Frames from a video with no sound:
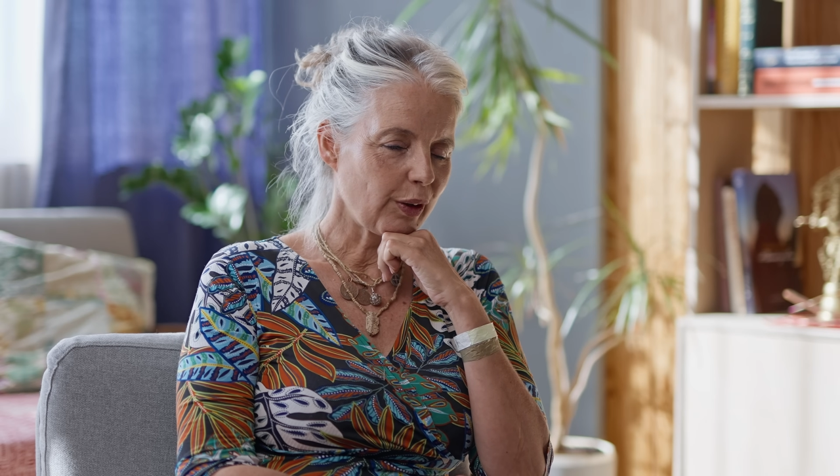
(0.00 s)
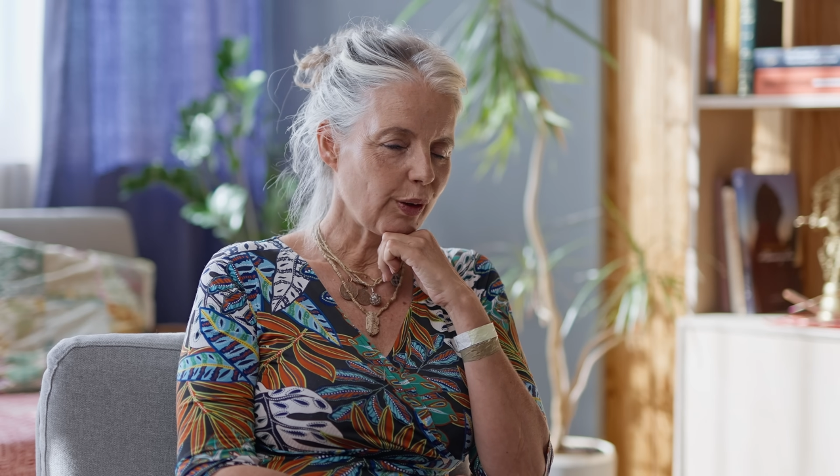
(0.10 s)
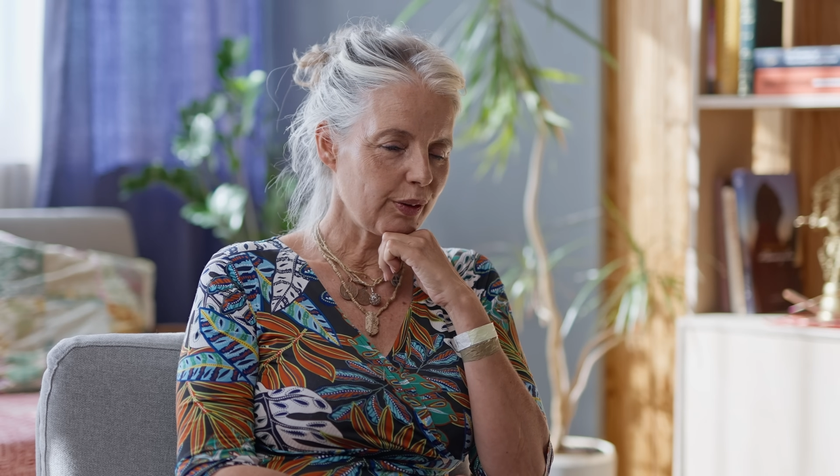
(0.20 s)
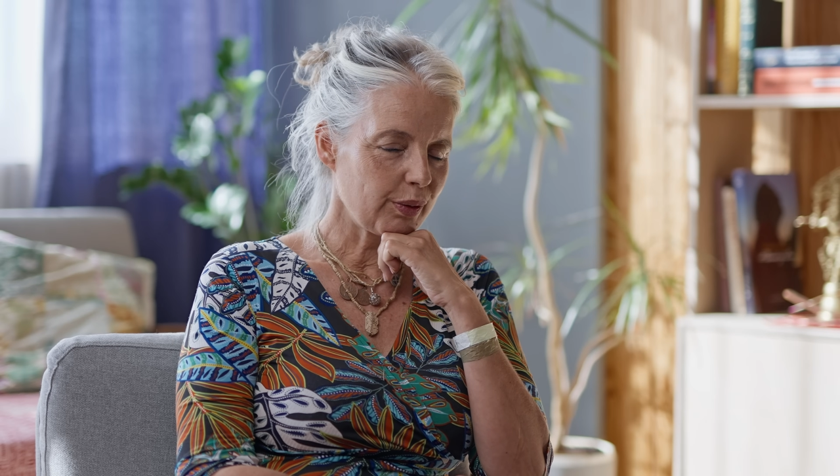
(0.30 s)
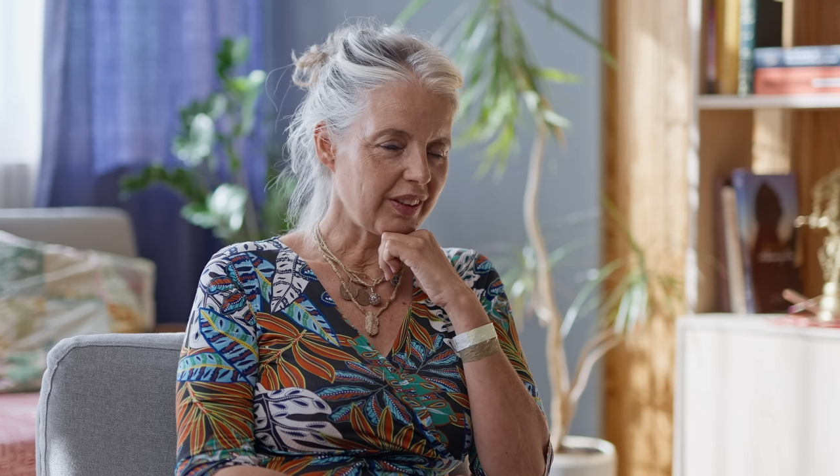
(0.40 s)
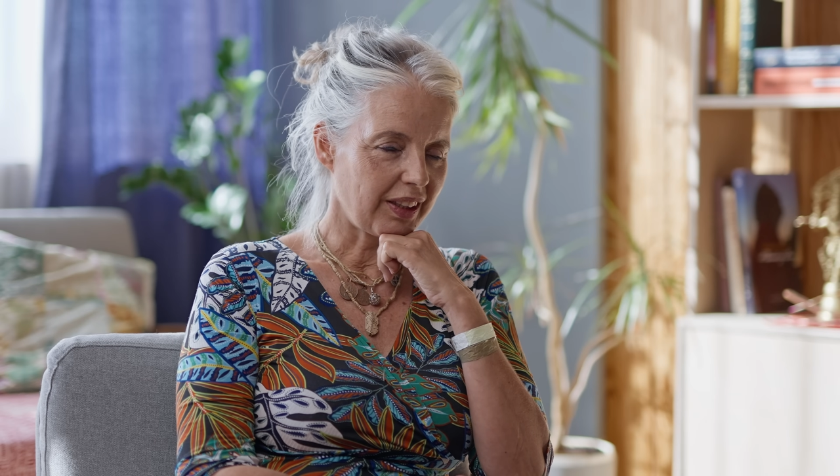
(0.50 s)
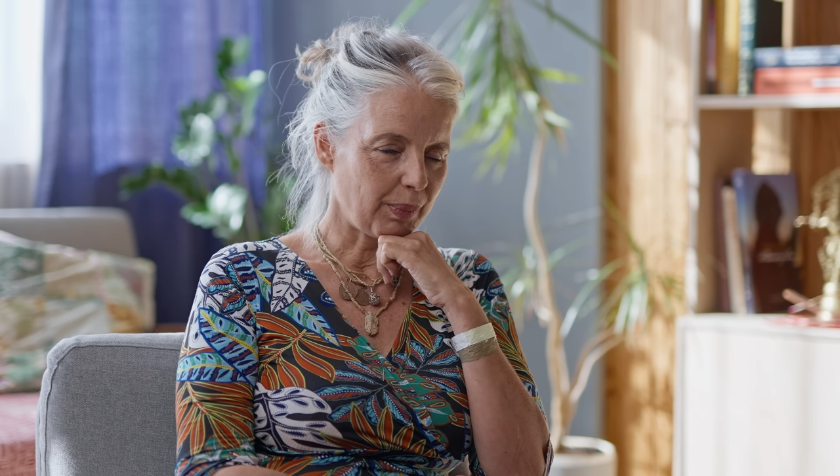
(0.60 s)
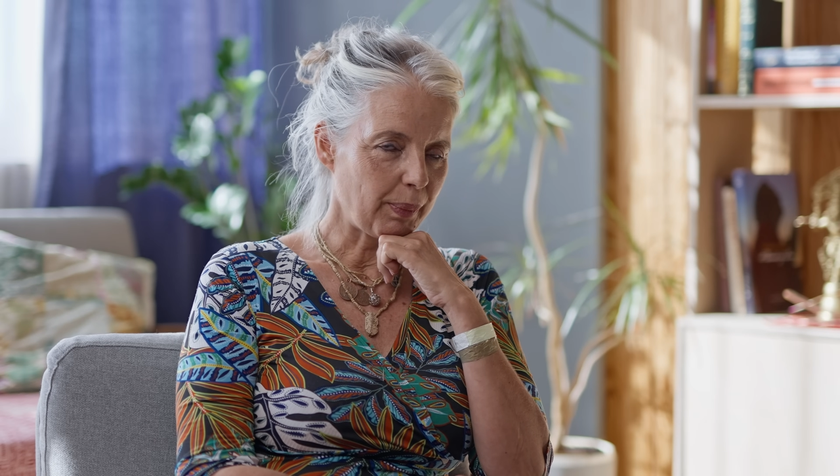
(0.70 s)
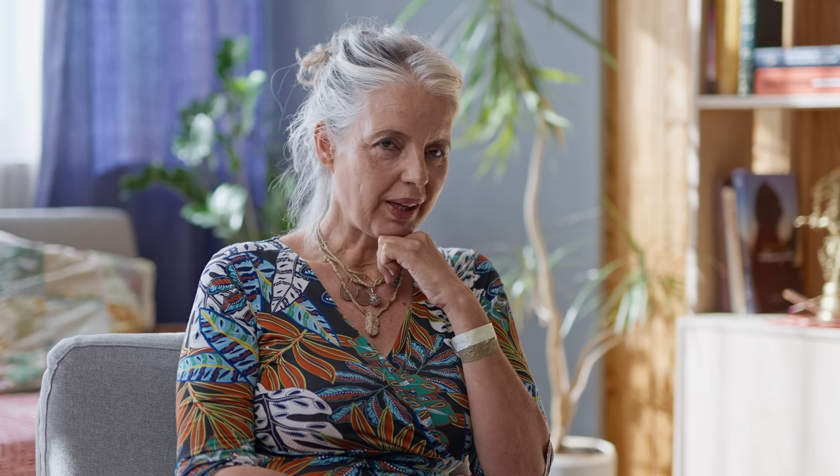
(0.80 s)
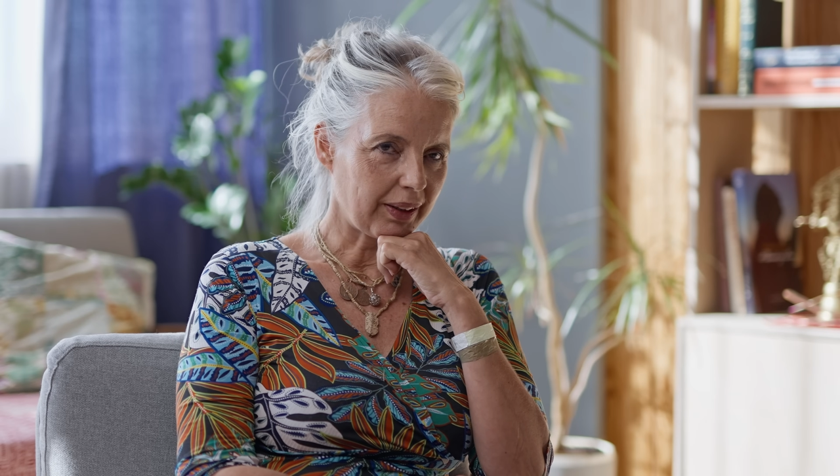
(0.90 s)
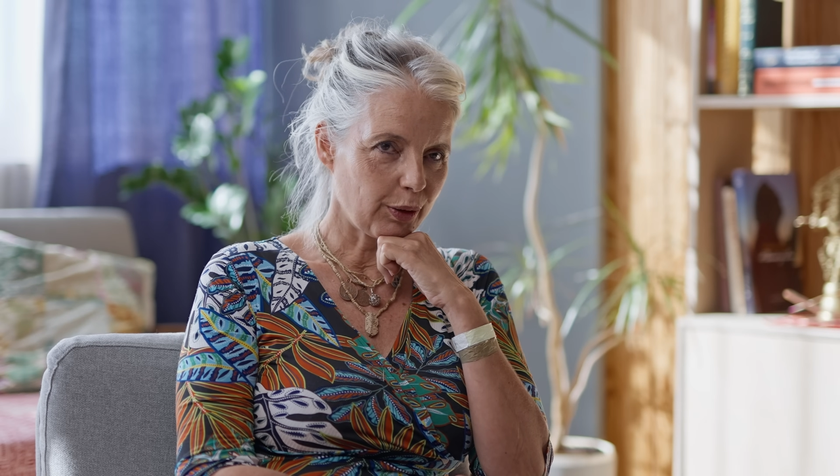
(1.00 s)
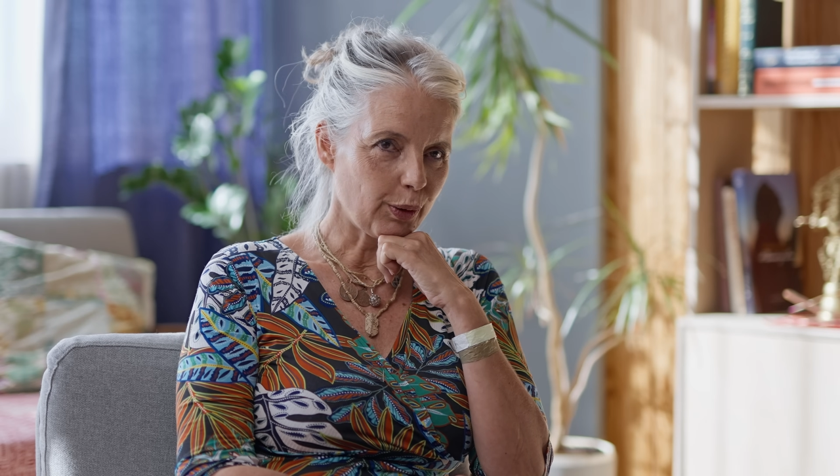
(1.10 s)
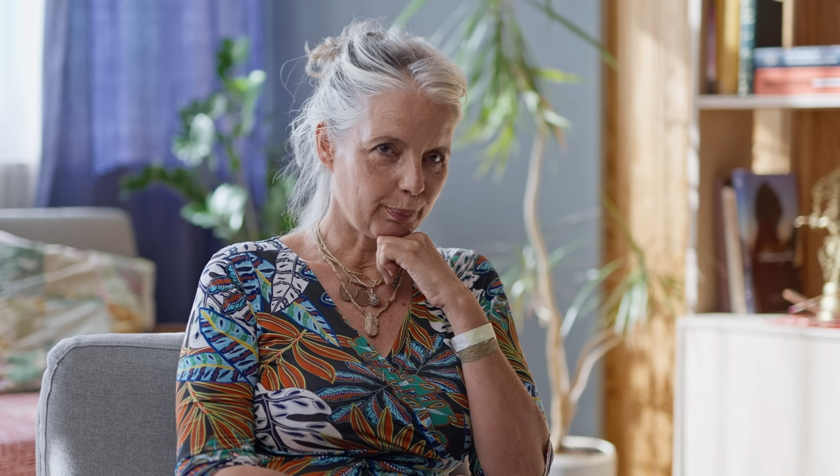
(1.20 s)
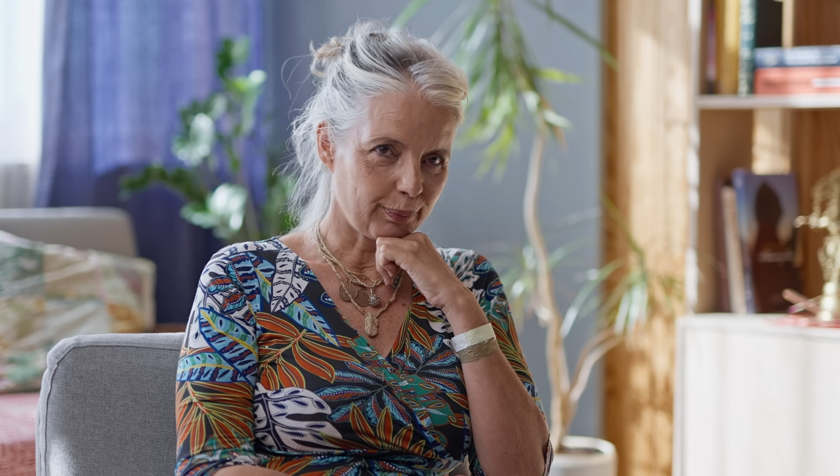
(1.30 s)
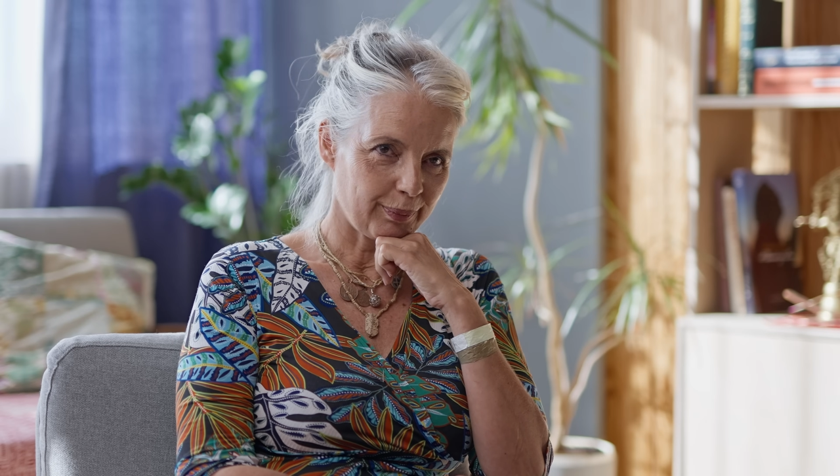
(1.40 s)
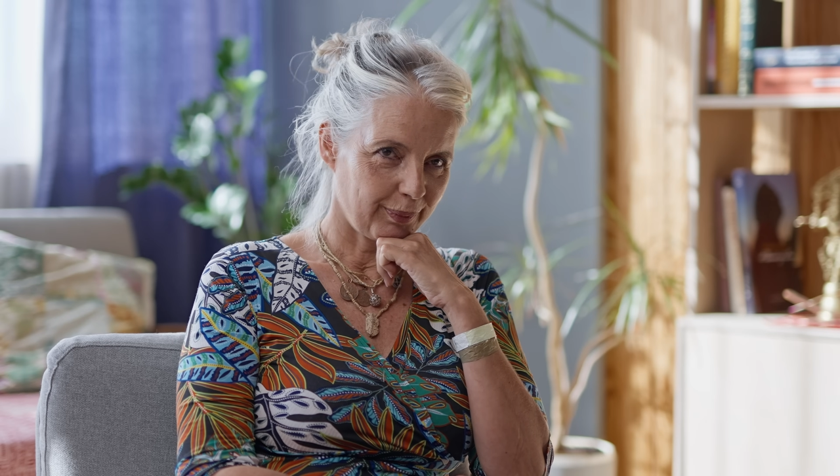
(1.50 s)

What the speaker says: God to take me back home.